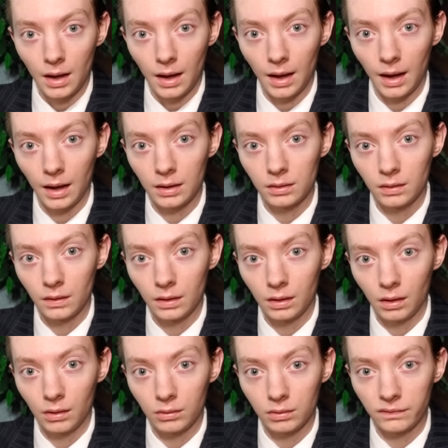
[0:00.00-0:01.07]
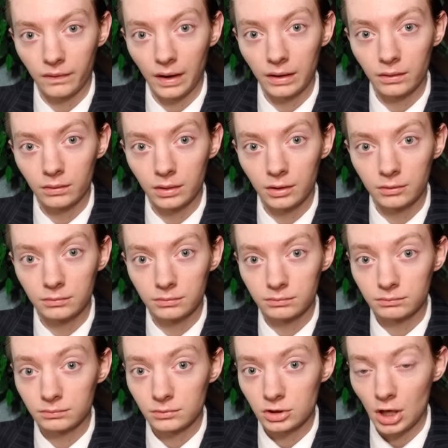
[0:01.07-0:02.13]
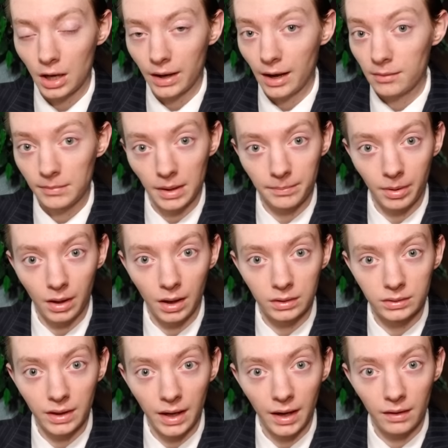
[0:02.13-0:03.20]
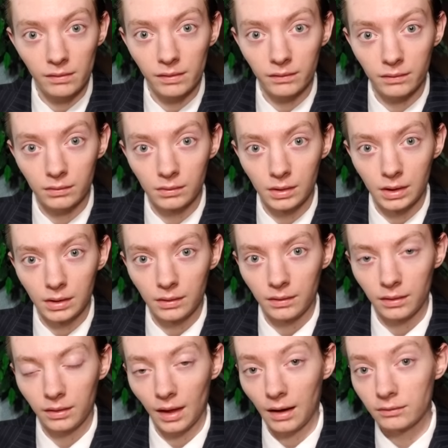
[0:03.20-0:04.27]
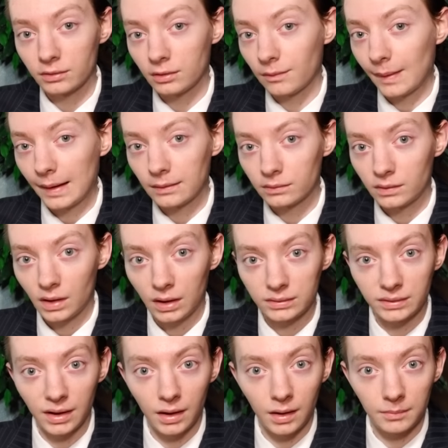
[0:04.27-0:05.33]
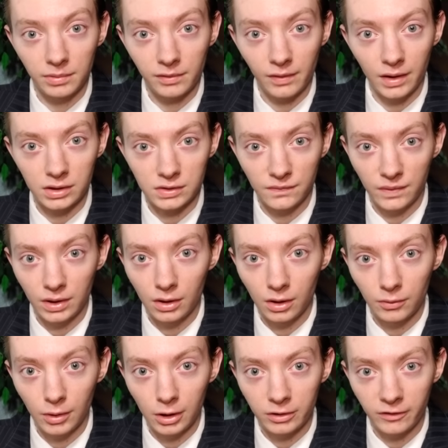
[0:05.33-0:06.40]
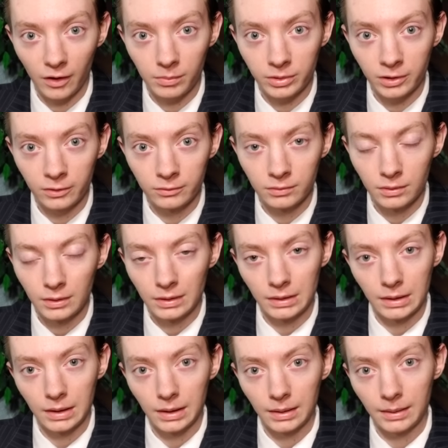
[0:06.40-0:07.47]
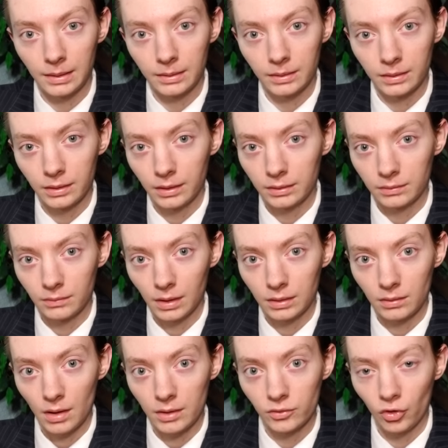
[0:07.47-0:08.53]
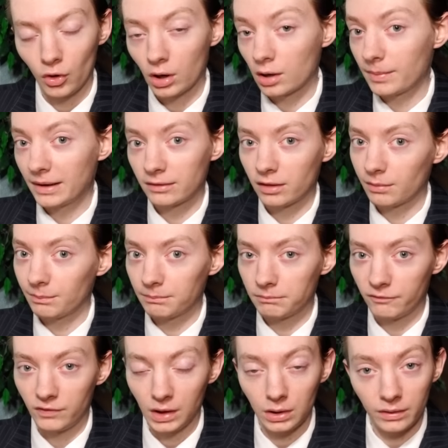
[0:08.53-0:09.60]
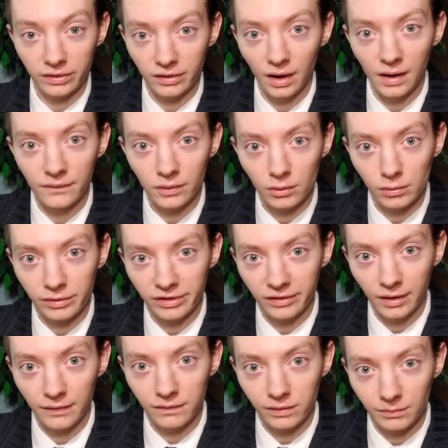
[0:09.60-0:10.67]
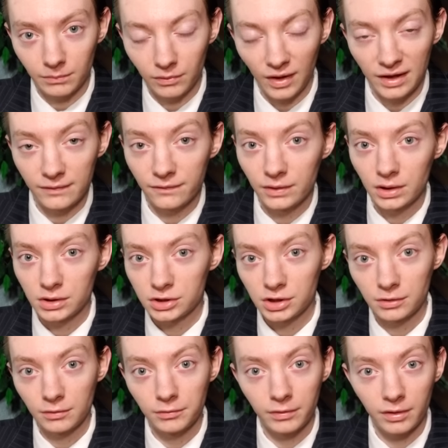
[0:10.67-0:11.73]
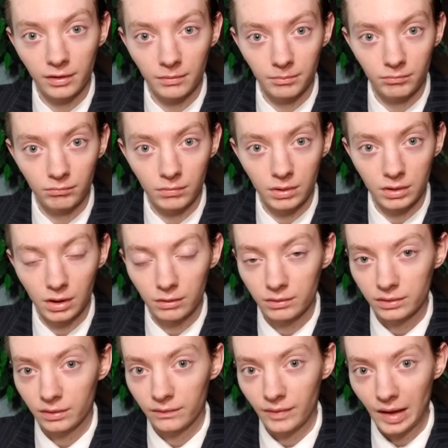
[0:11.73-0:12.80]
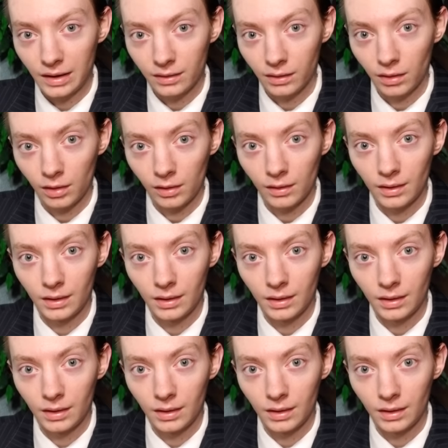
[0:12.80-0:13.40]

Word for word: And uh, on a final note, check out my podcast, soundcloud dot com slash V O R W. Uh, you know, I, I talk about some philosophical stuff, some life issues, some current events.